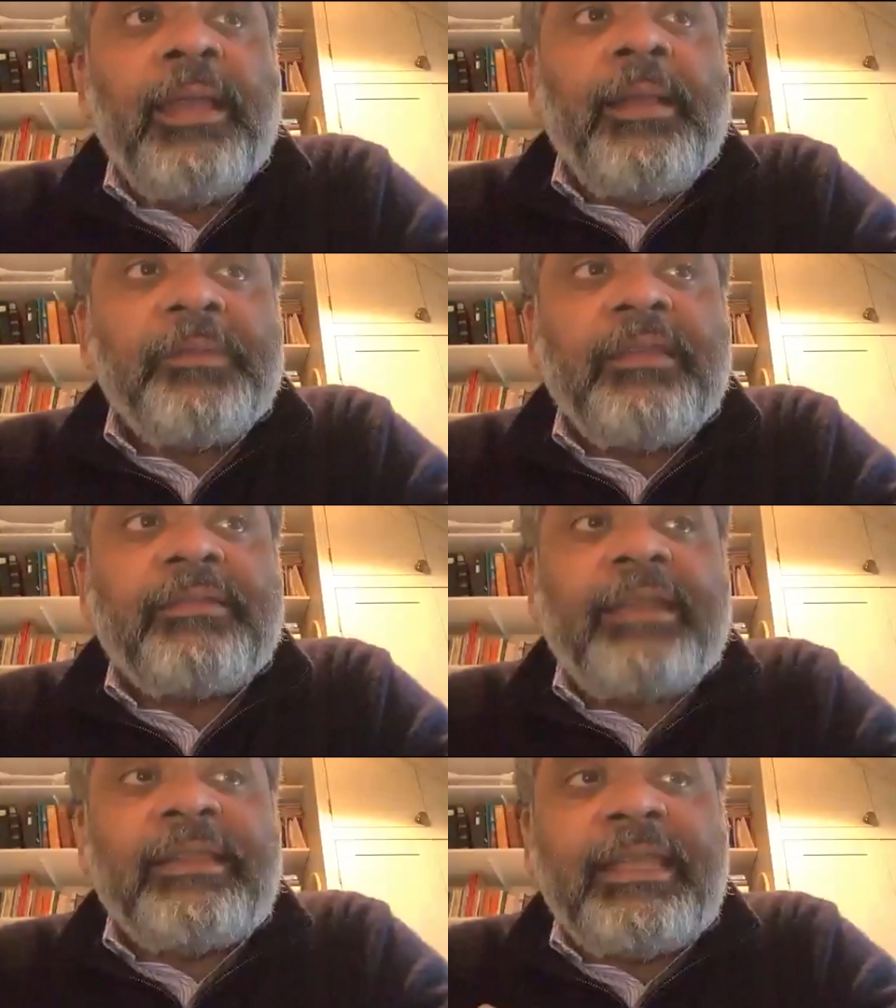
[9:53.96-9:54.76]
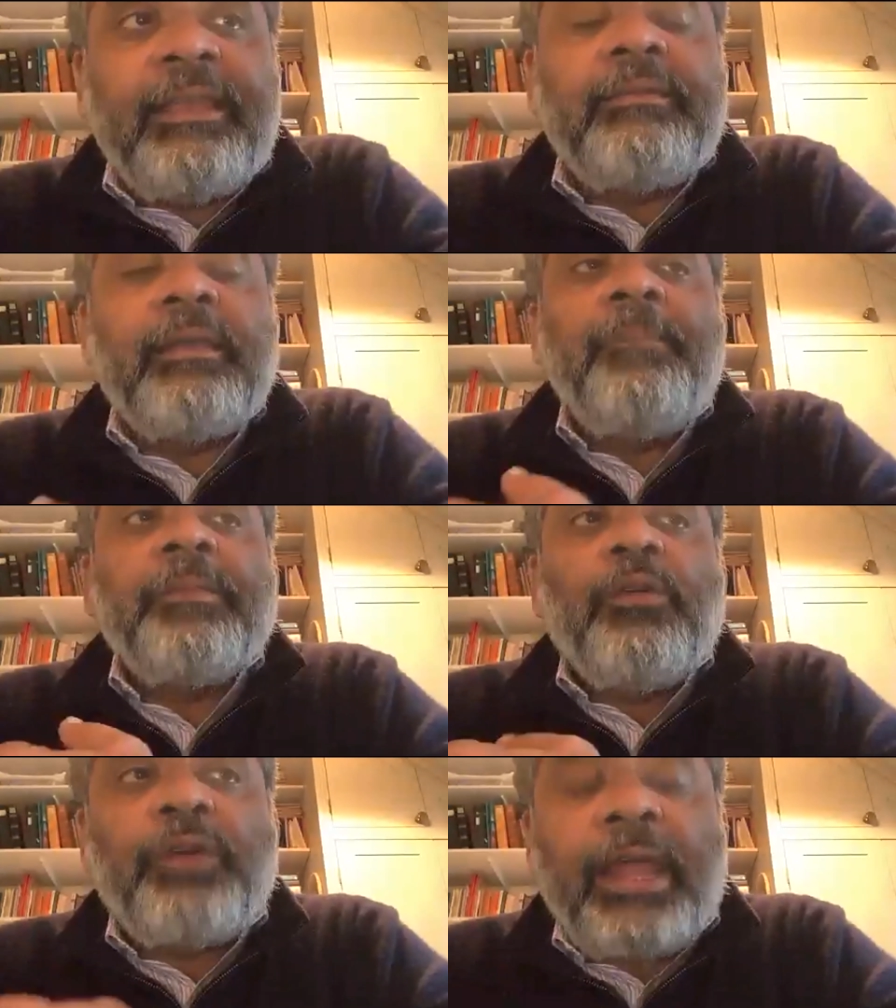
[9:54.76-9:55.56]
is that these
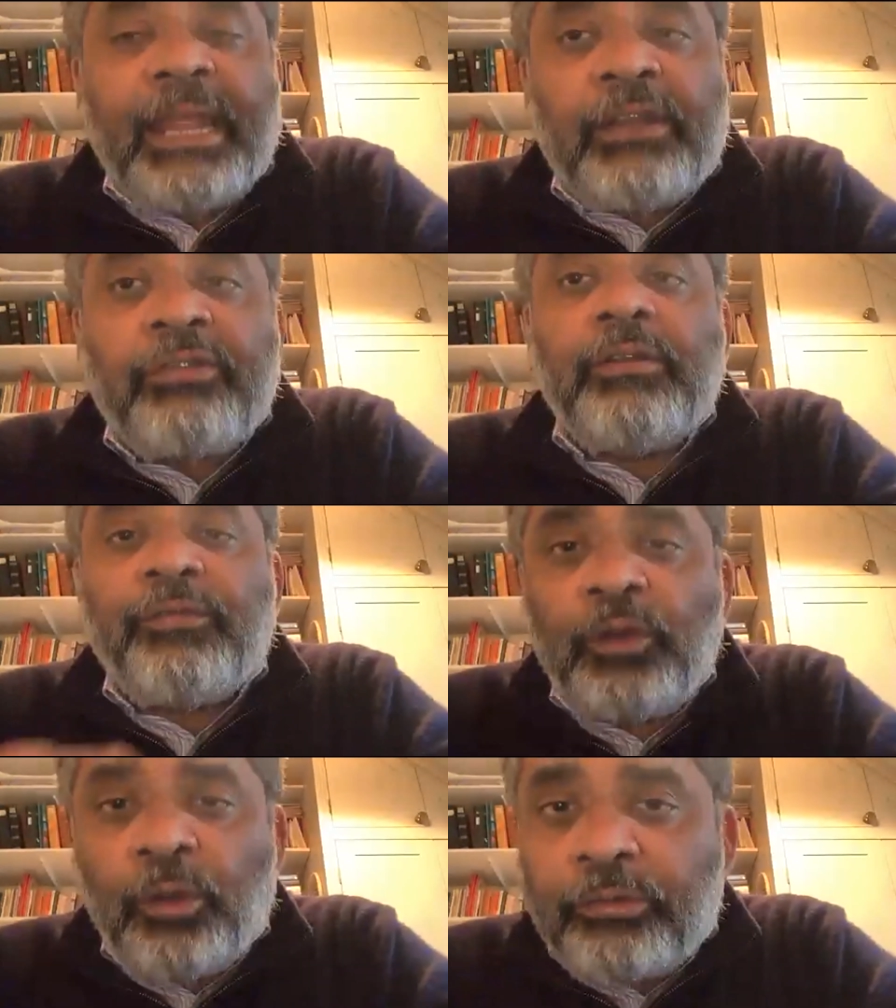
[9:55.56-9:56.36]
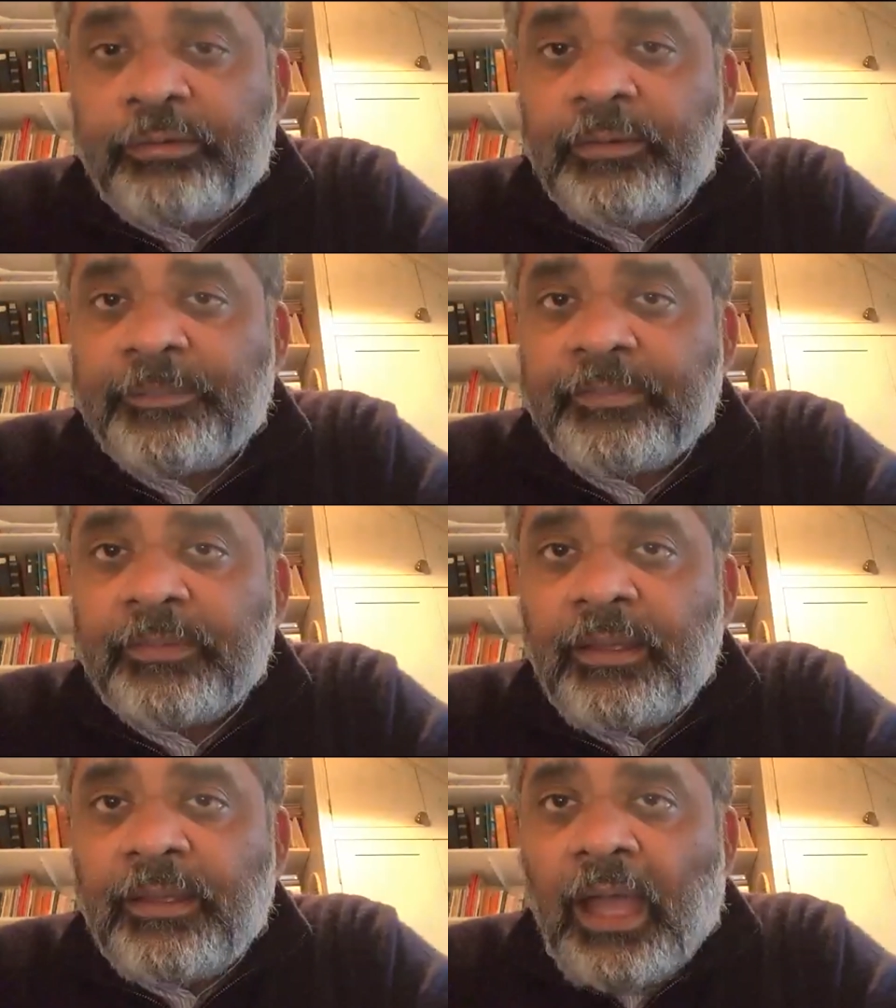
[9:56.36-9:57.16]
financial flows
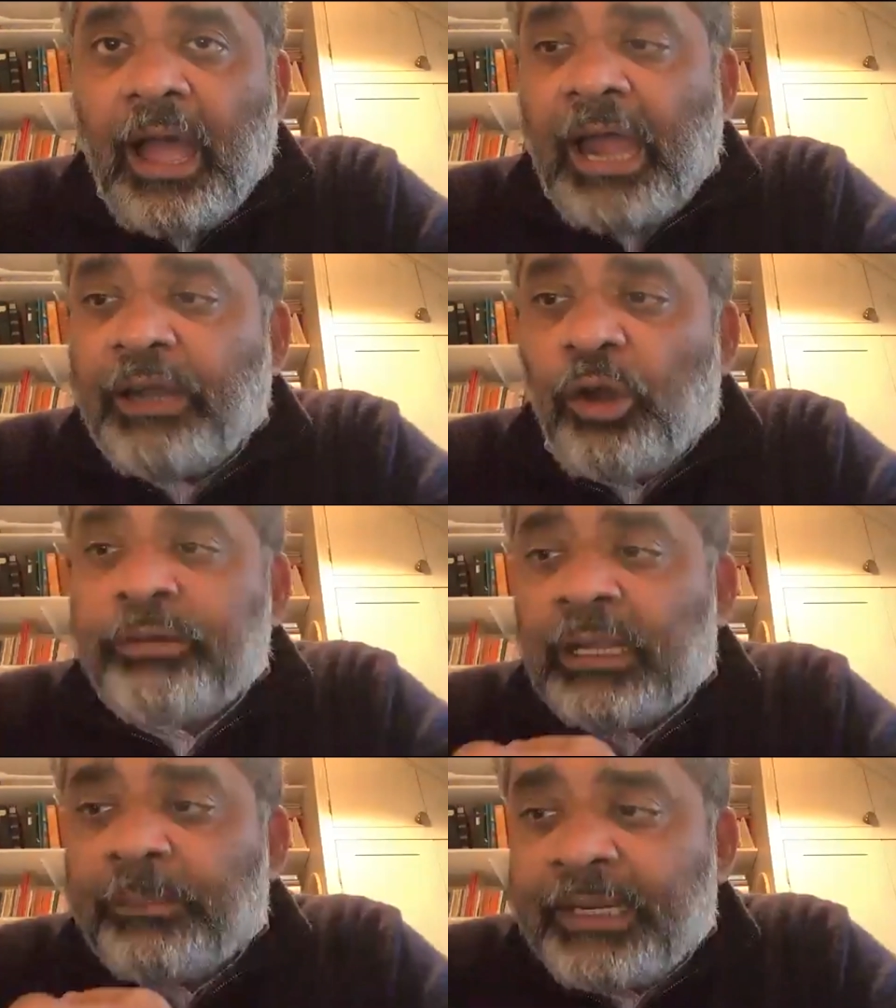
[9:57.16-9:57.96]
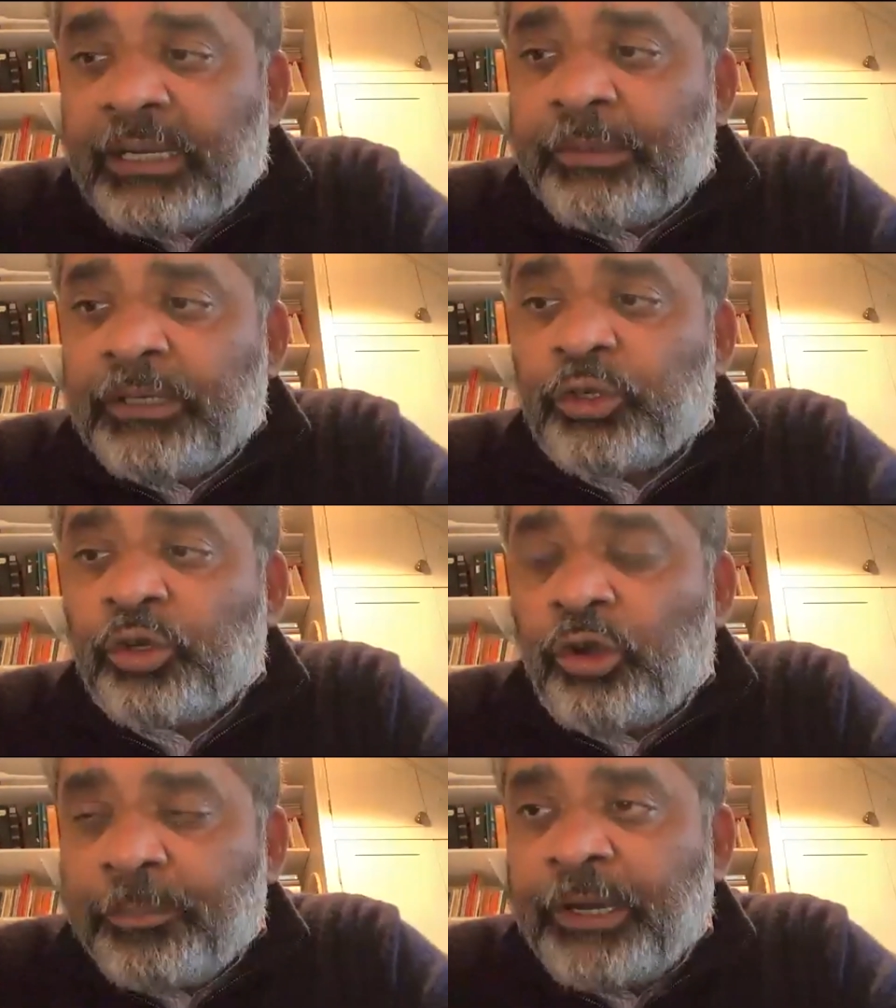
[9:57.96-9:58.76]
are not amenable to
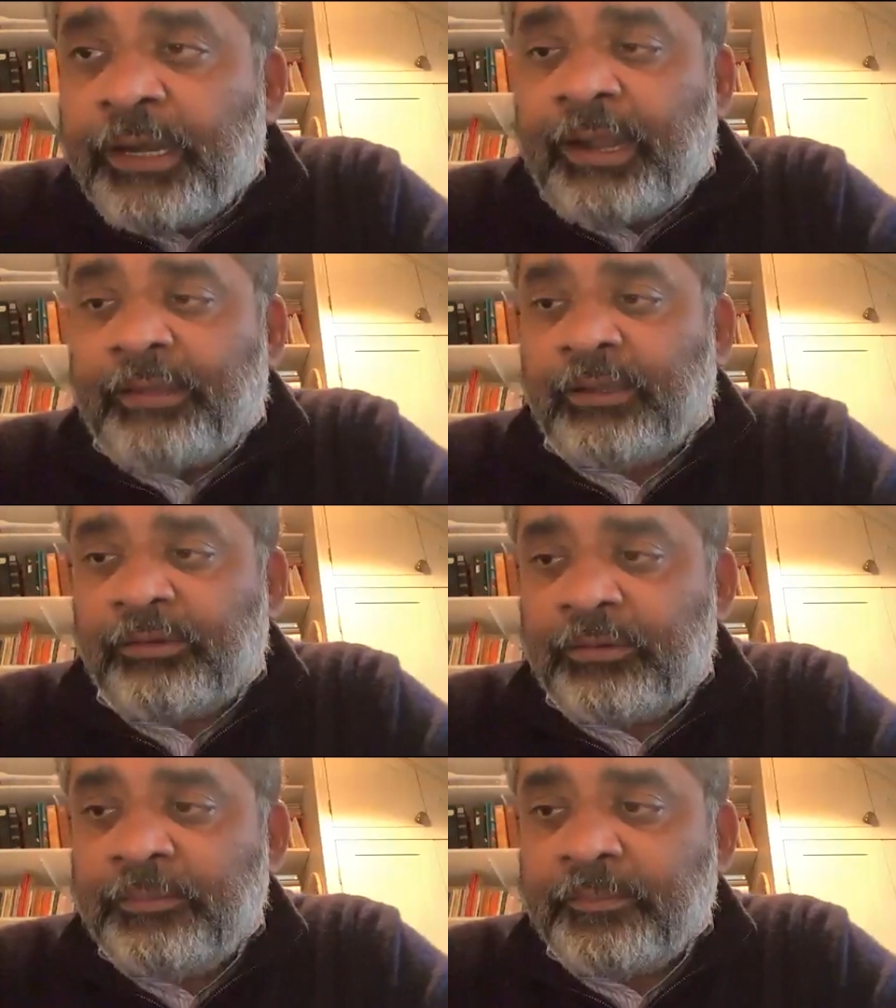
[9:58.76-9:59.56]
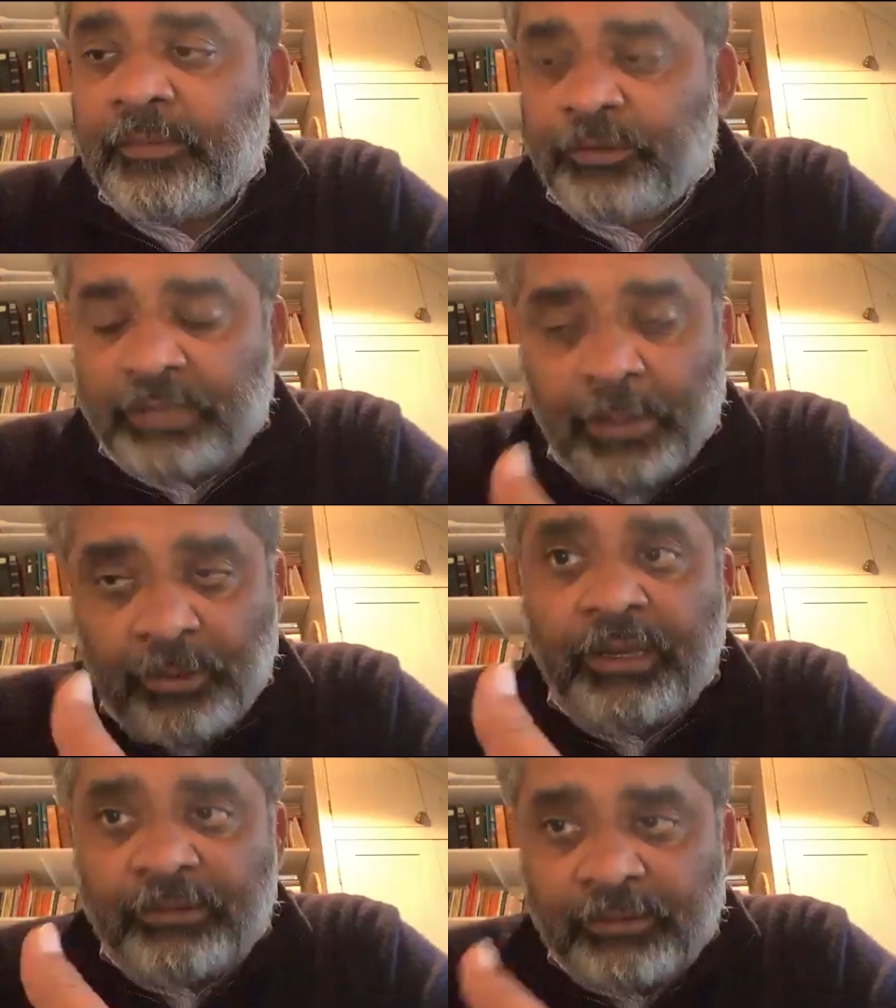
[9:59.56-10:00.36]
corporatization, for some of
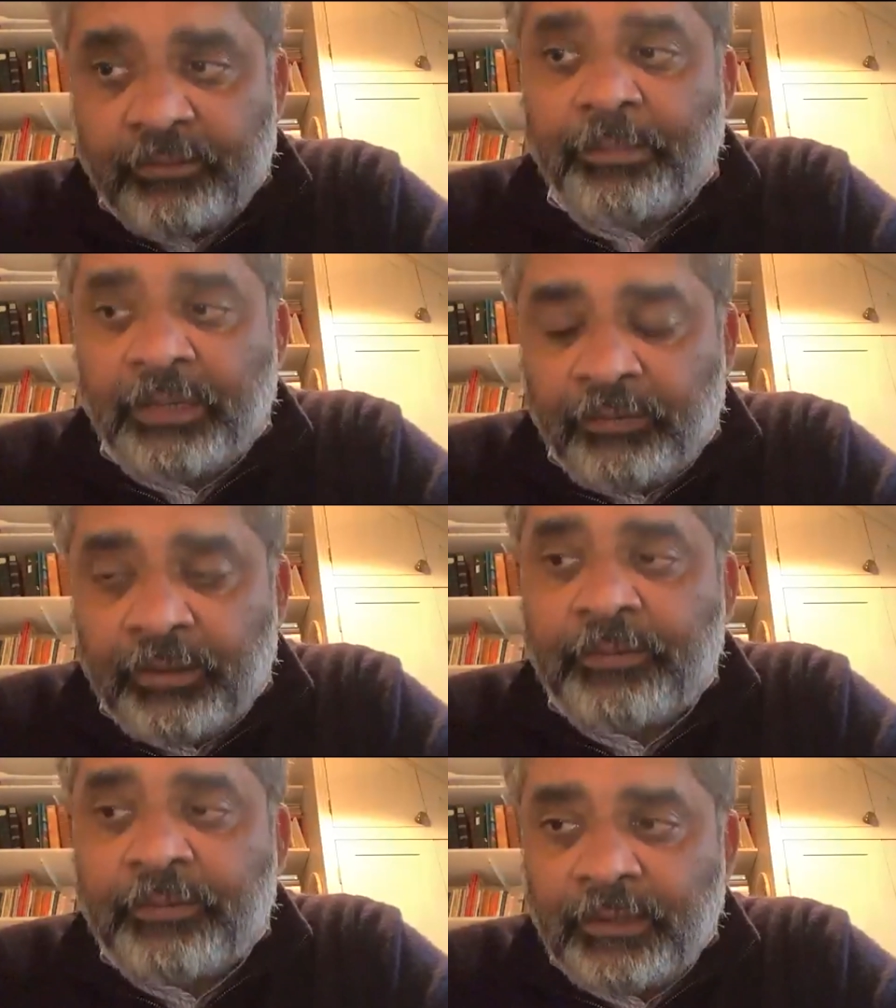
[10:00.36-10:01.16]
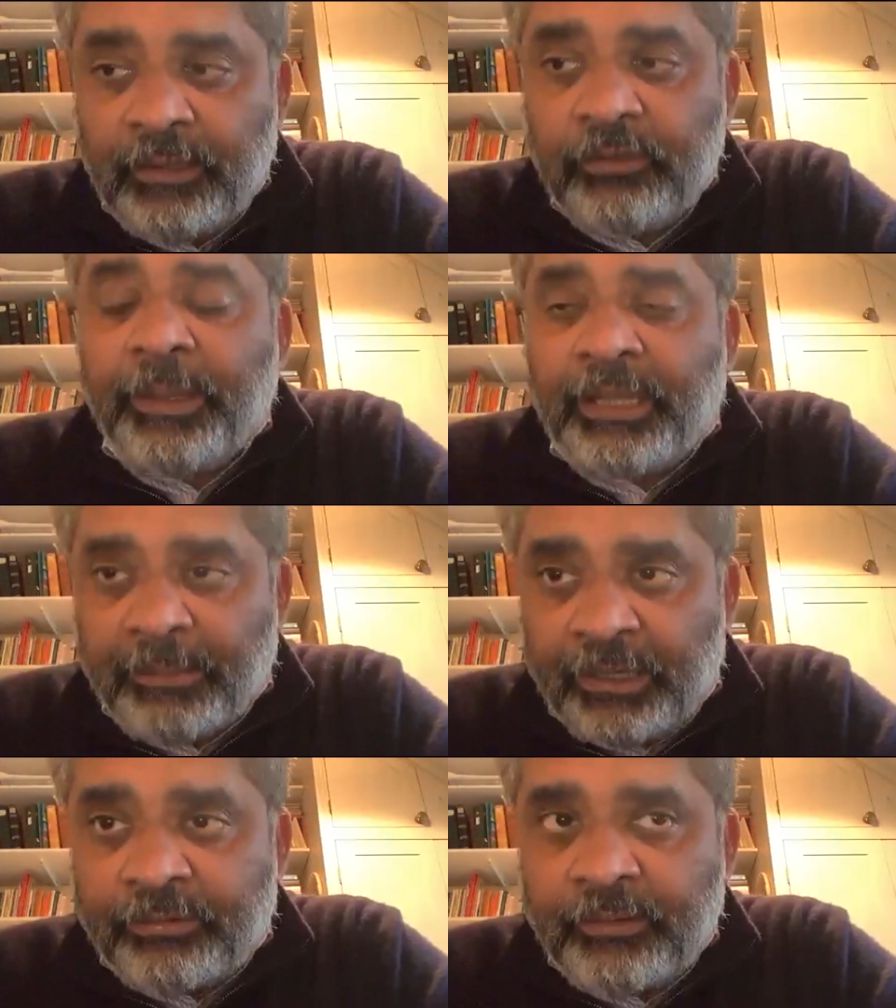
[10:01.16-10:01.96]
the reasons the previous speaker
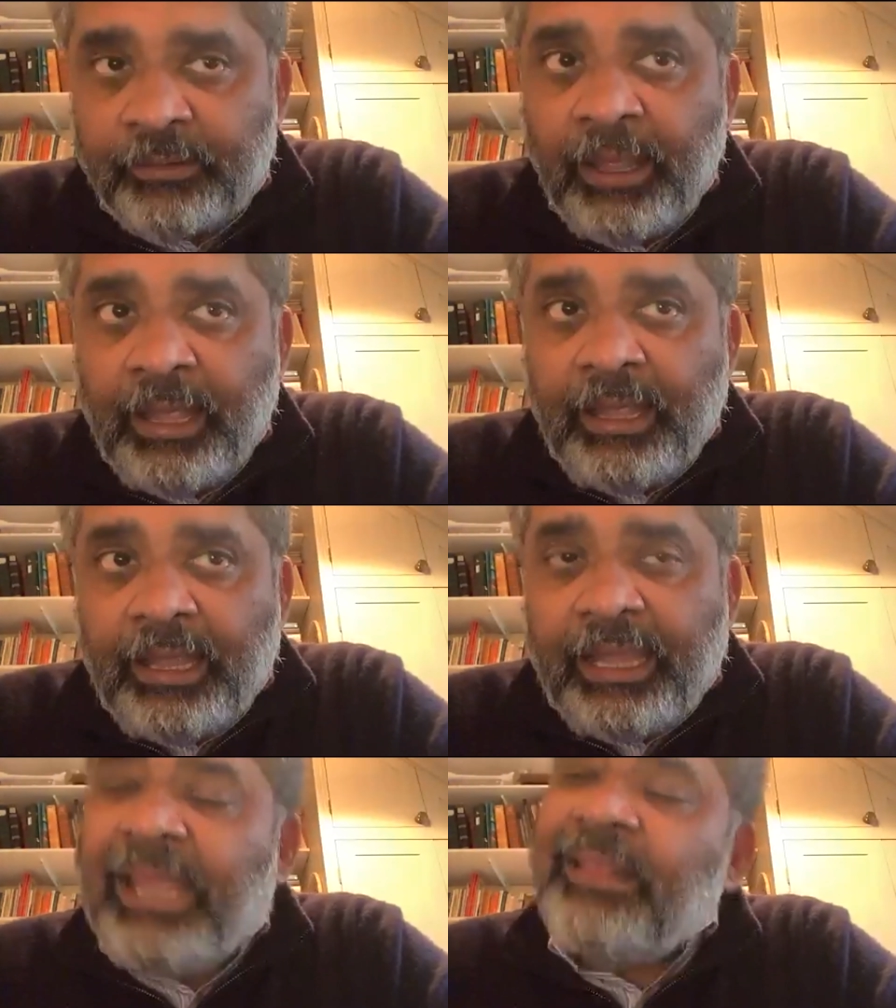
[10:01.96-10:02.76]
mentioned, in